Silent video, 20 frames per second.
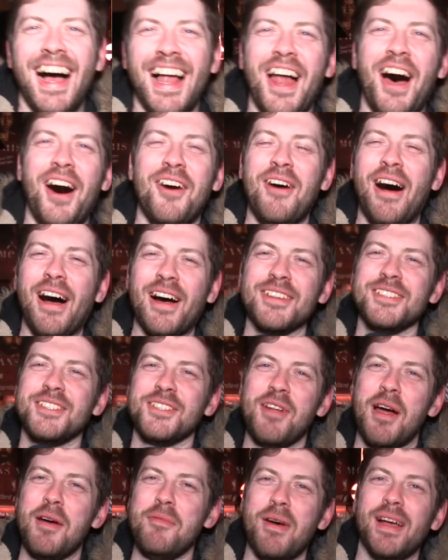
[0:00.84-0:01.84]
Hello, welcome to
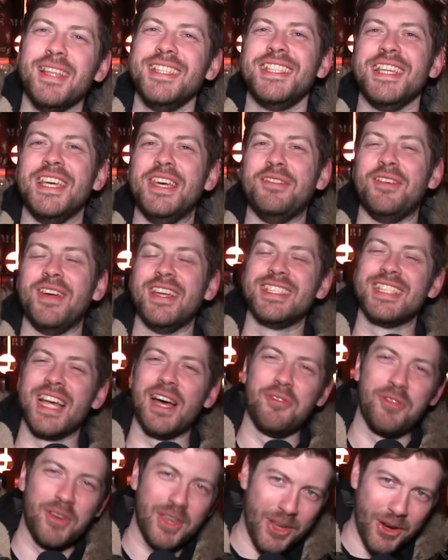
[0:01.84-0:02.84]
the Redmen TV. It's
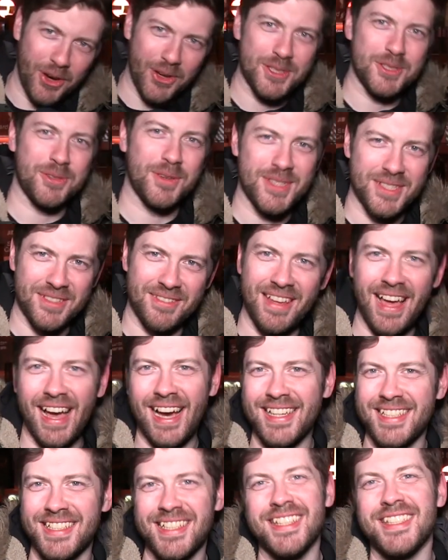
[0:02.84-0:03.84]
time for your Twitter
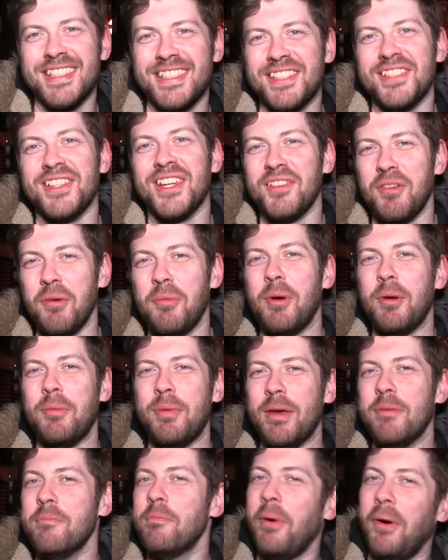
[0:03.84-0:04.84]
reactions to Liverpool
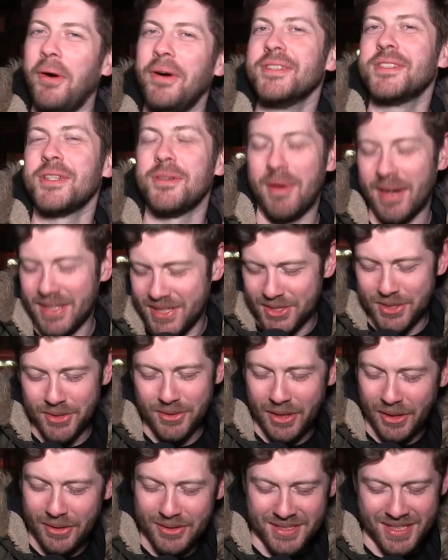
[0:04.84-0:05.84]
beating Porto by
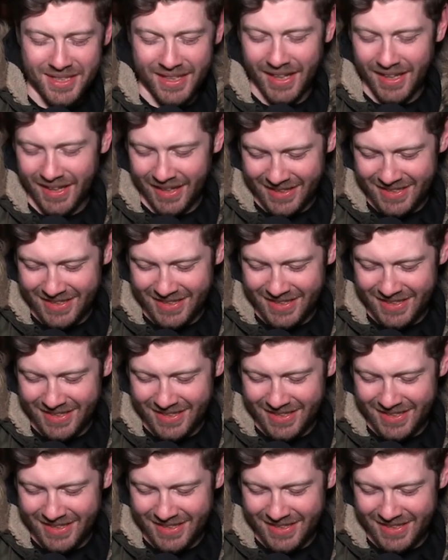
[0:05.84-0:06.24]
two goals to nil.